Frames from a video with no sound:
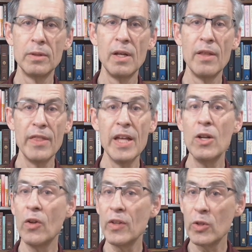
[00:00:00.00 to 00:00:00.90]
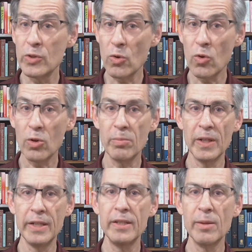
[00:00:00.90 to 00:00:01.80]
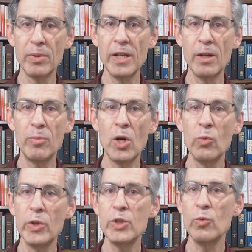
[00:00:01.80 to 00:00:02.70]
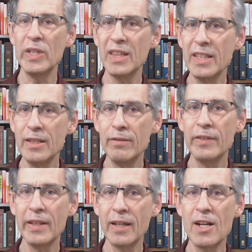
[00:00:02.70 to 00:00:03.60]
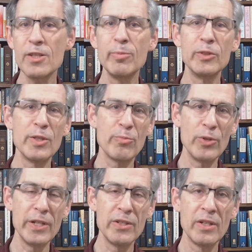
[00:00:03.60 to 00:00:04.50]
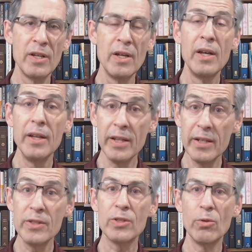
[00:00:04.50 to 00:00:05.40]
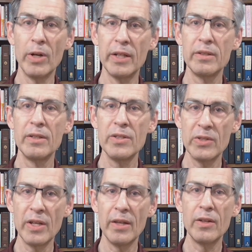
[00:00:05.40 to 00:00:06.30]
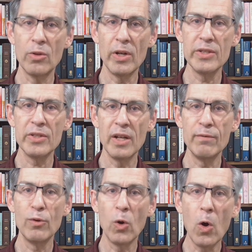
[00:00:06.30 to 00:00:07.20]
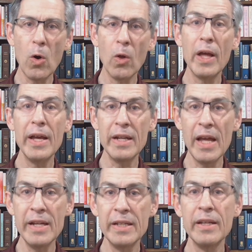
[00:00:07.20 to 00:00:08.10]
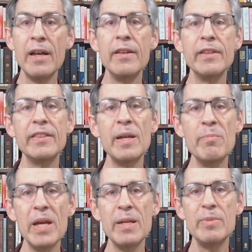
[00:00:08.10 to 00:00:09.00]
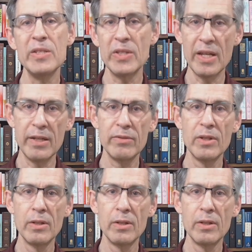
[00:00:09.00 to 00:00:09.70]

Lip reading: Then on the historical plane, the plane upon which we live and the gospel is preached, it is correct to say that Christ died for all and any that they may be saved.